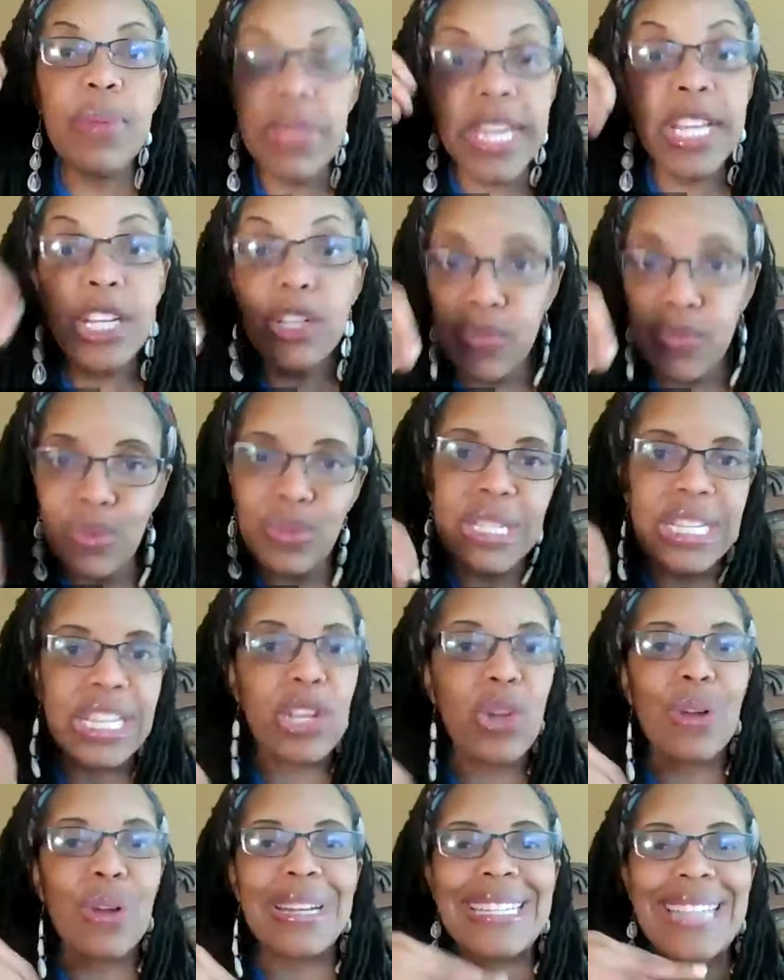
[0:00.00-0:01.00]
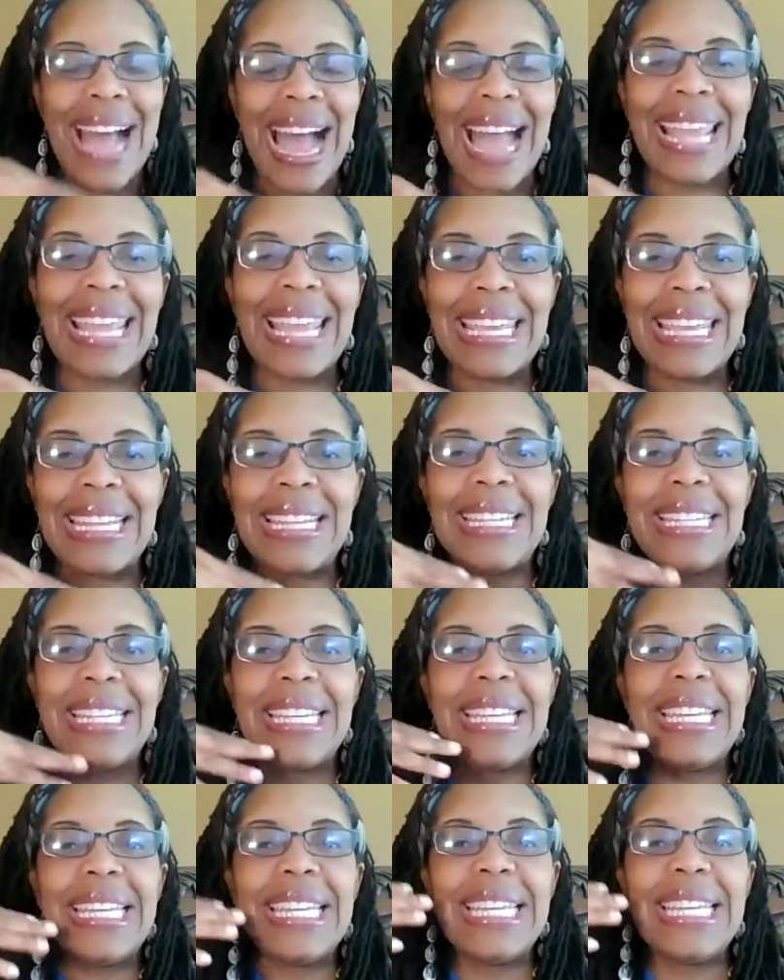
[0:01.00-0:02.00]
These foods in your diet
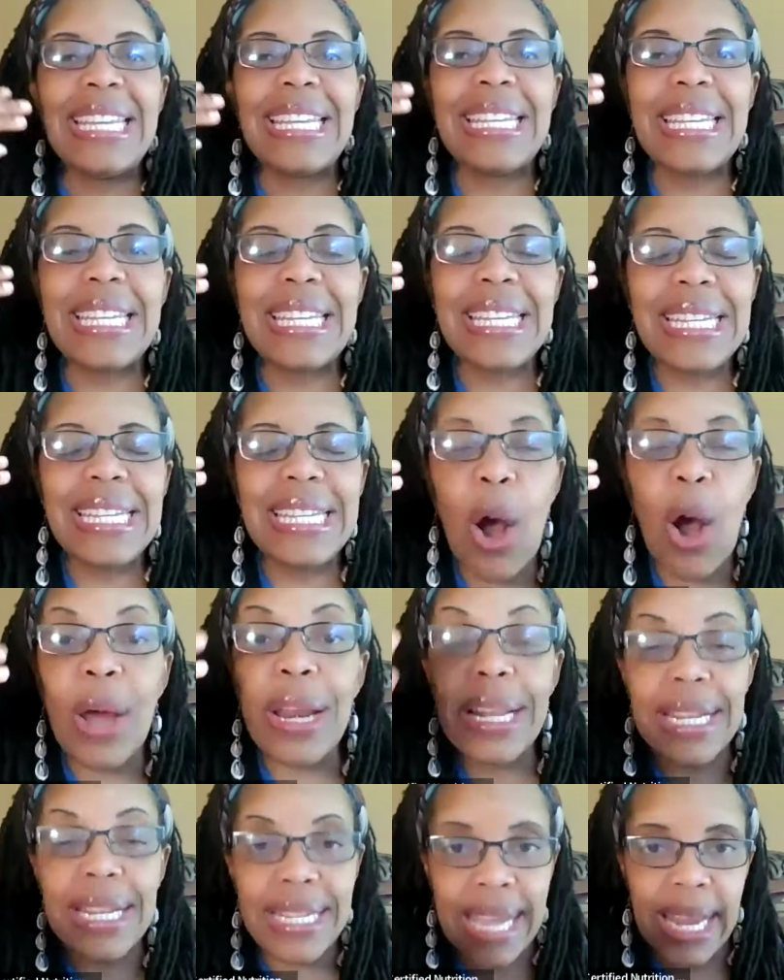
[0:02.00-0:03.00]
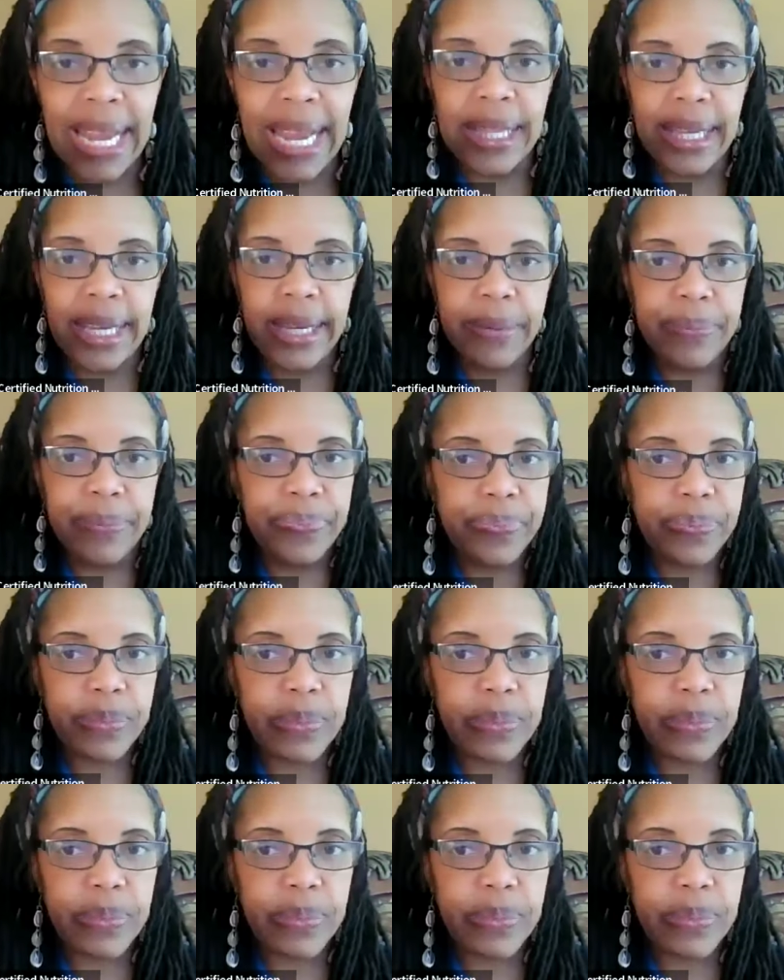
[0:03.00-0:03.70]
on a daily.